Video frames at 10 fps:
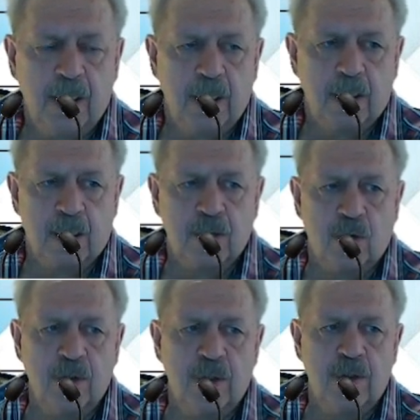Right,
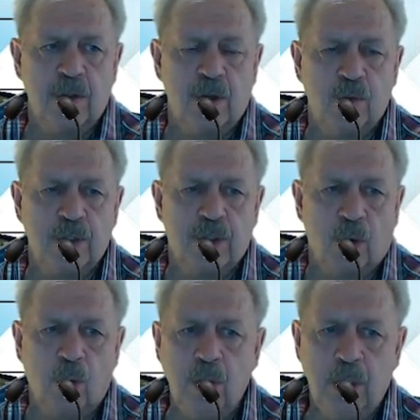on
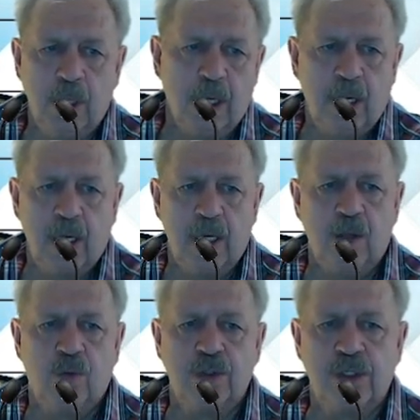withdrawal,
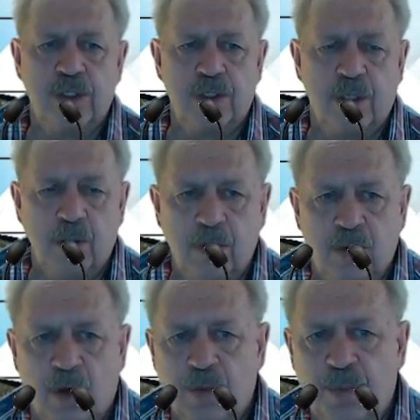it will still
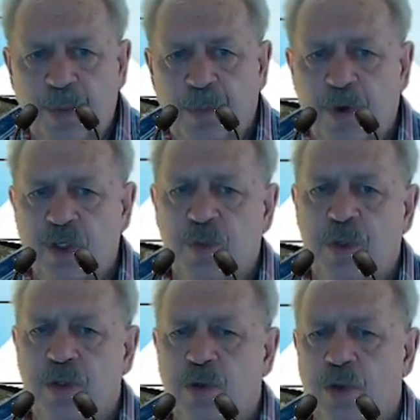not be
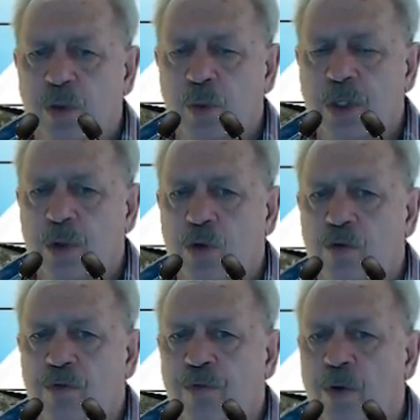possible to
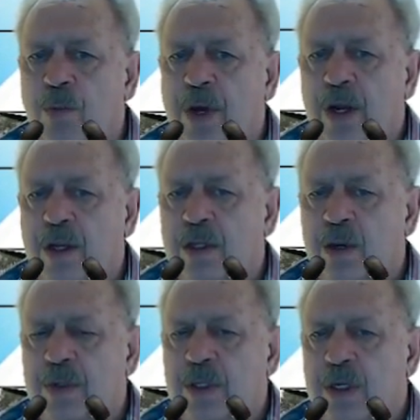withdraw from a
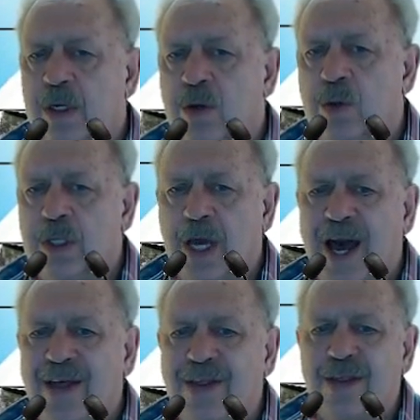retirement annuity
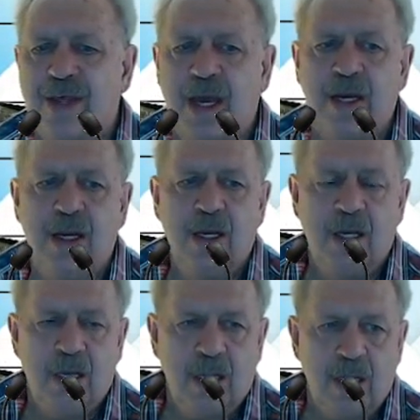other than
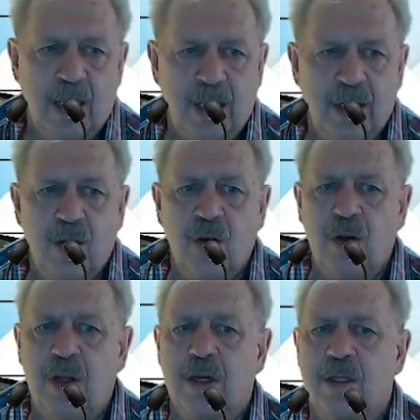an
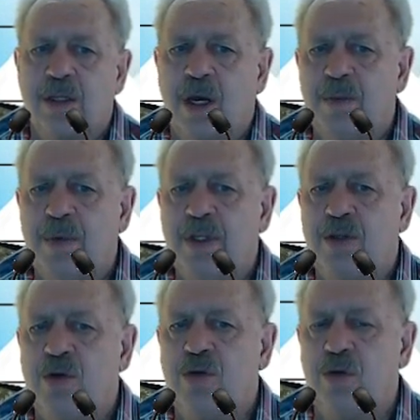early
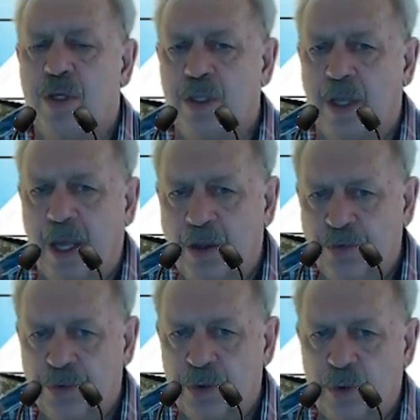retirement due to ill
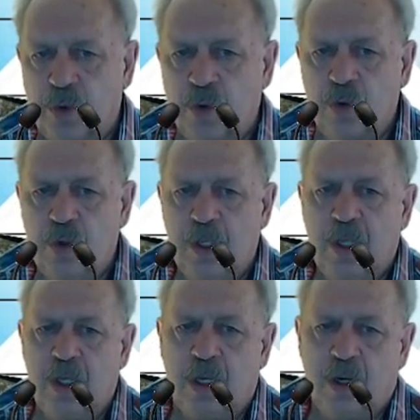health or
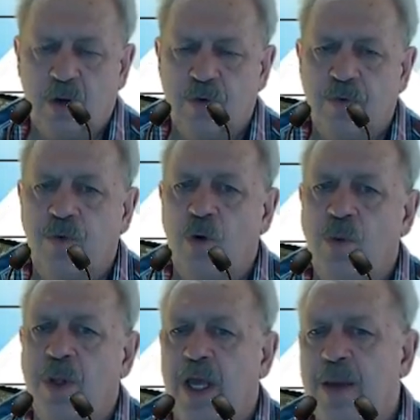on
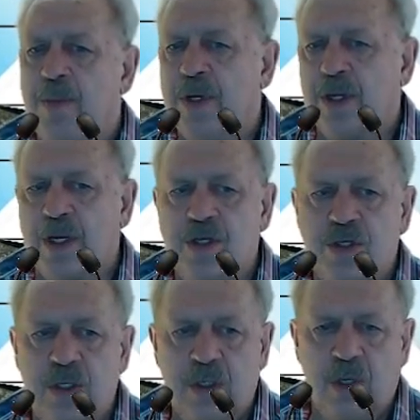formal
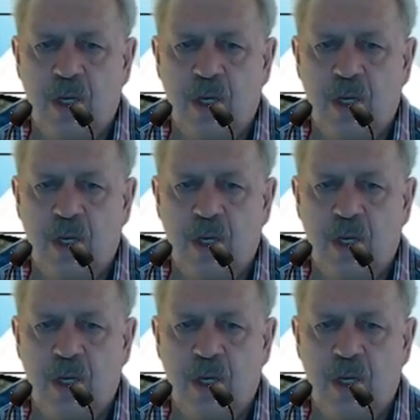immigration,